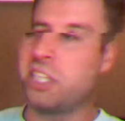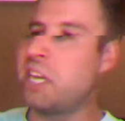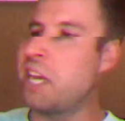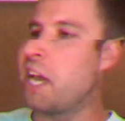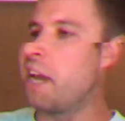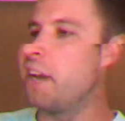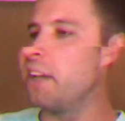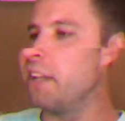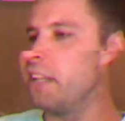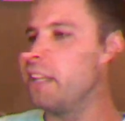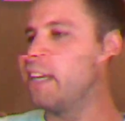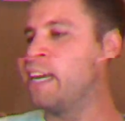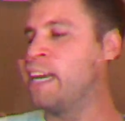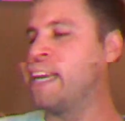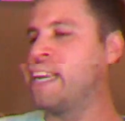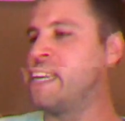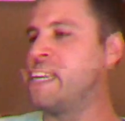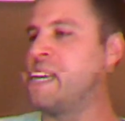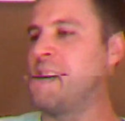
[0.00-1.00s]
handle,
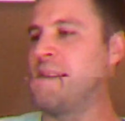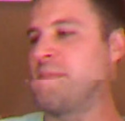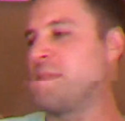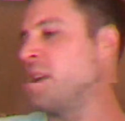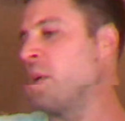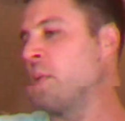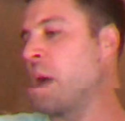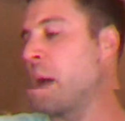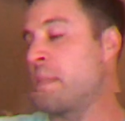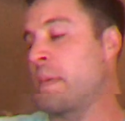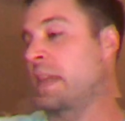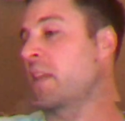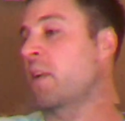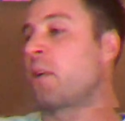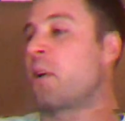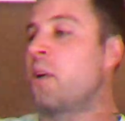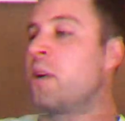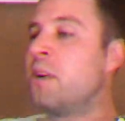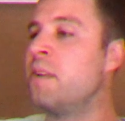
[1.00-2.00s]
and you know, repping
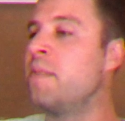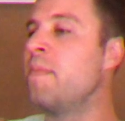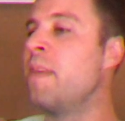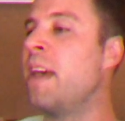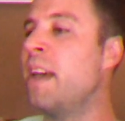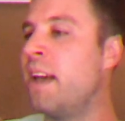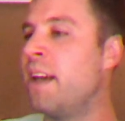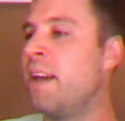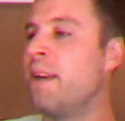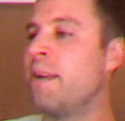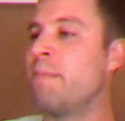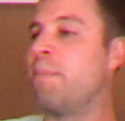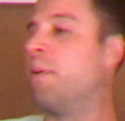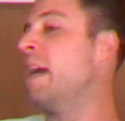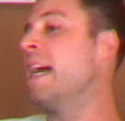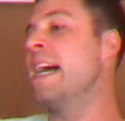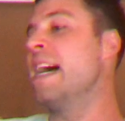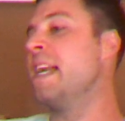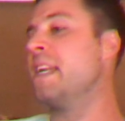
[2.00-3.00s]
their own
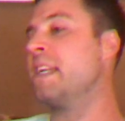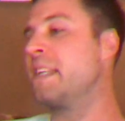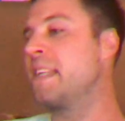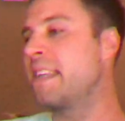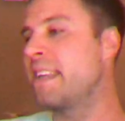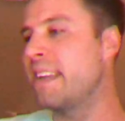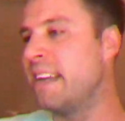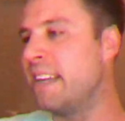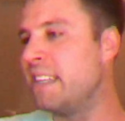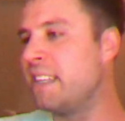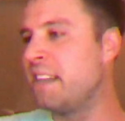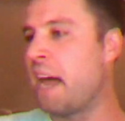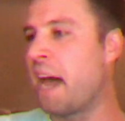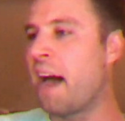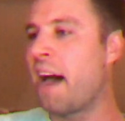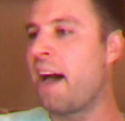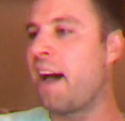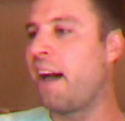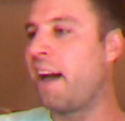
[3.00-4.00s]
brand. And
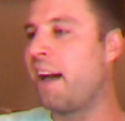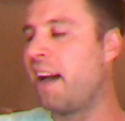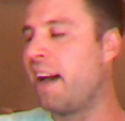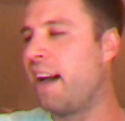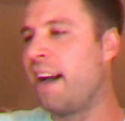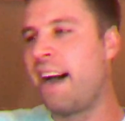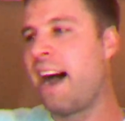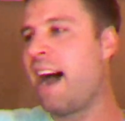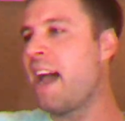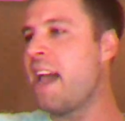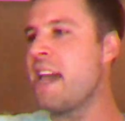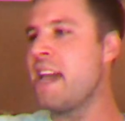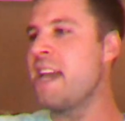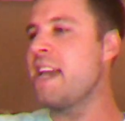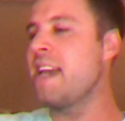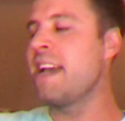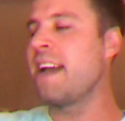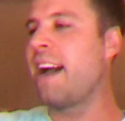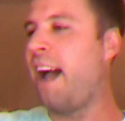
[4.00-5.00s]
I
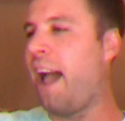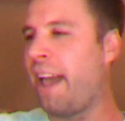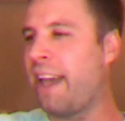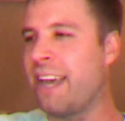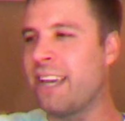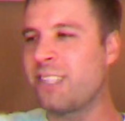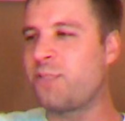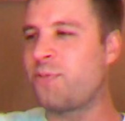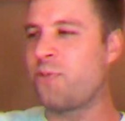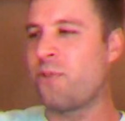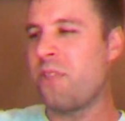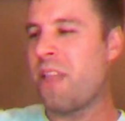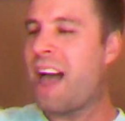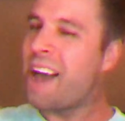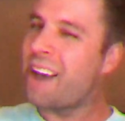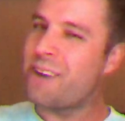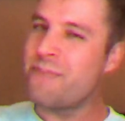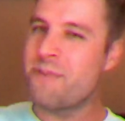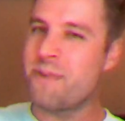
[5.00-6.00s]
guess, for
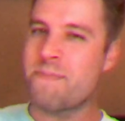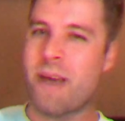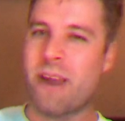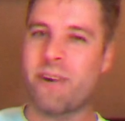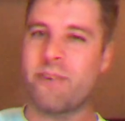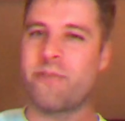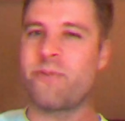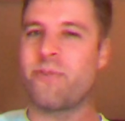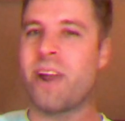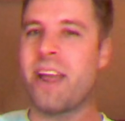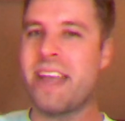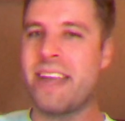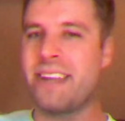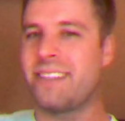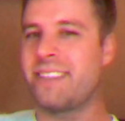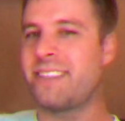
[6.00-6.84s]
lack of a better phrase,